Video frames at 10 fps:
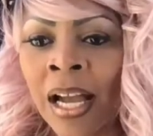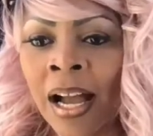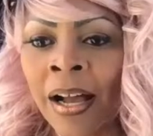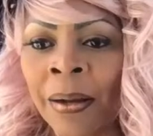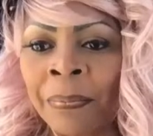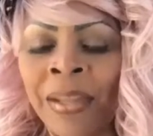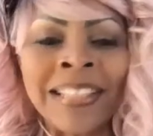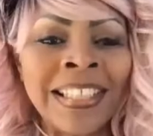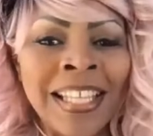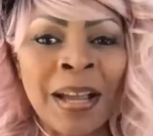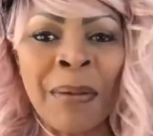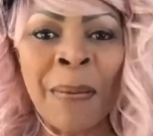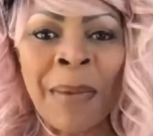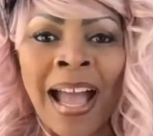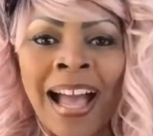that's the thing about
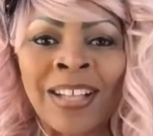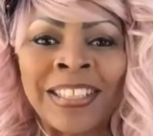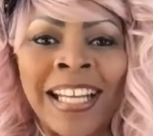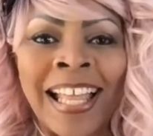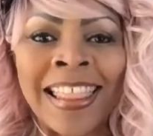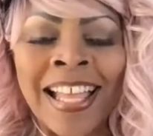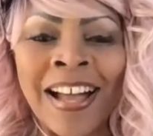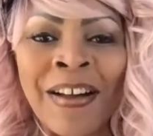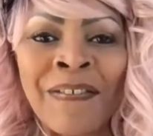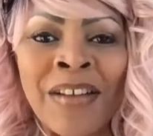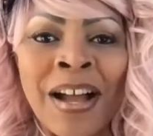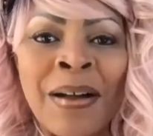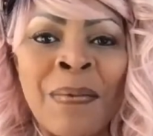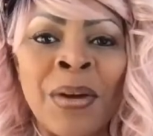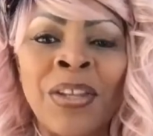my house that I love.
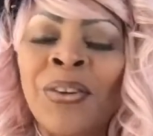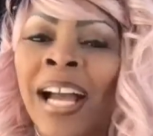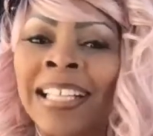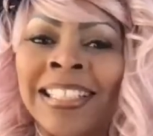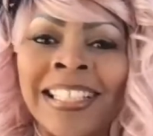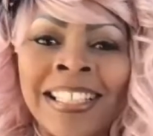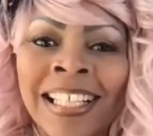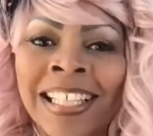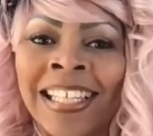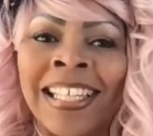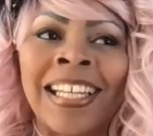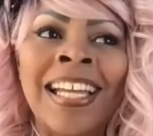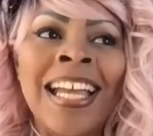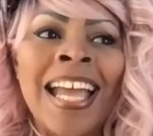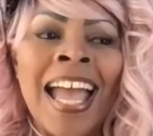When you guys are looking
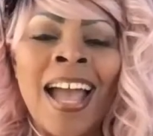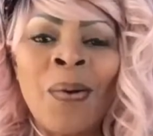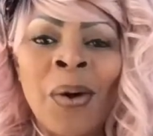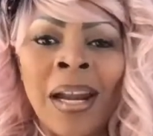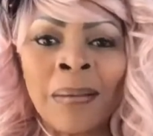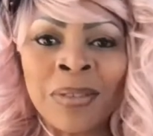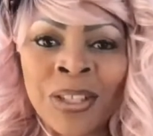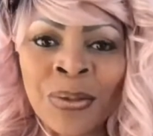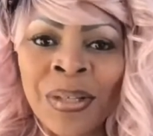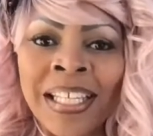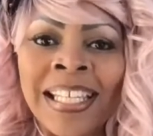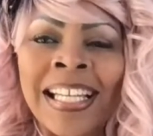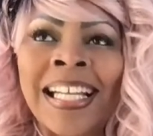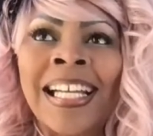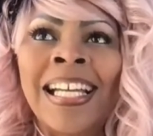at what I'm doing,
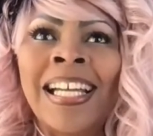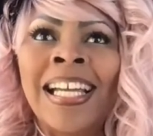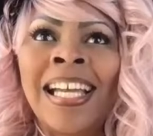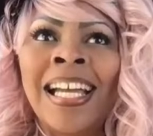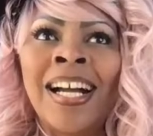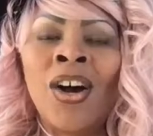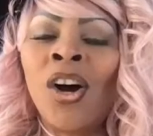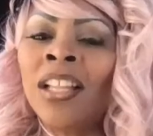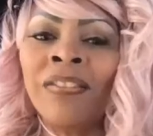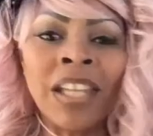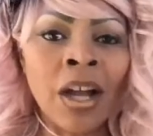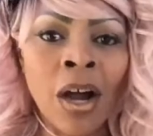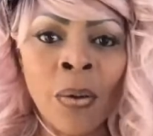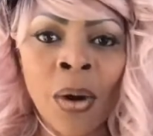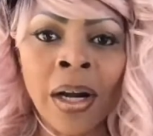all of the
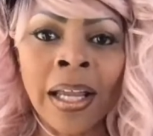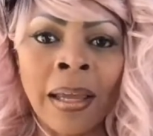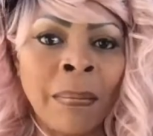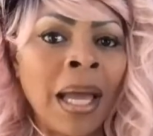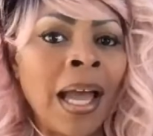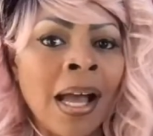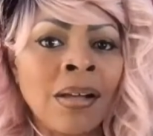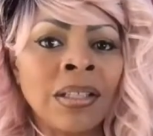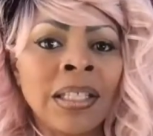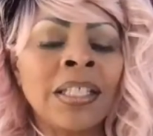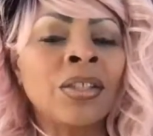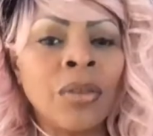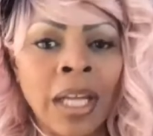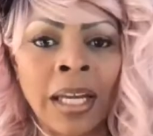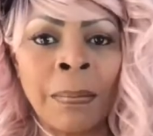artwork in my house is
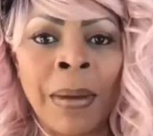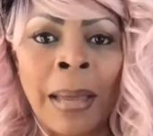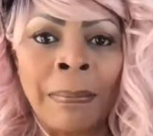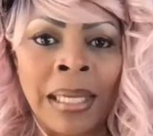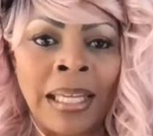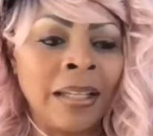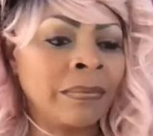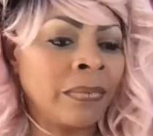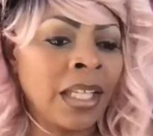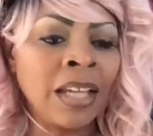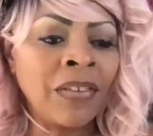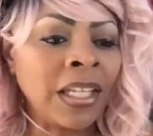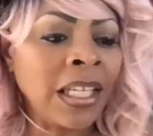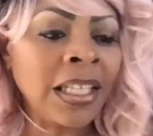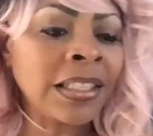created by me. Even
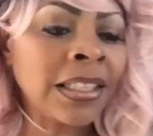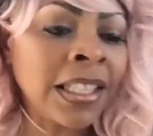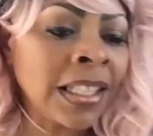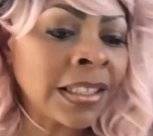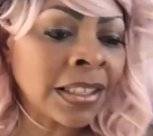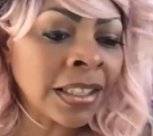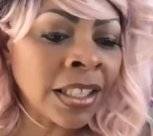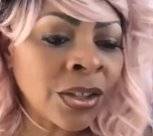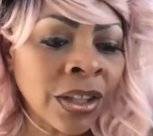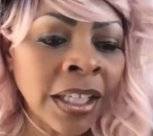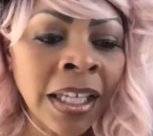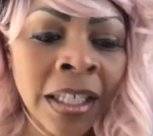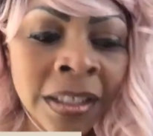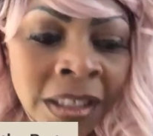these little things,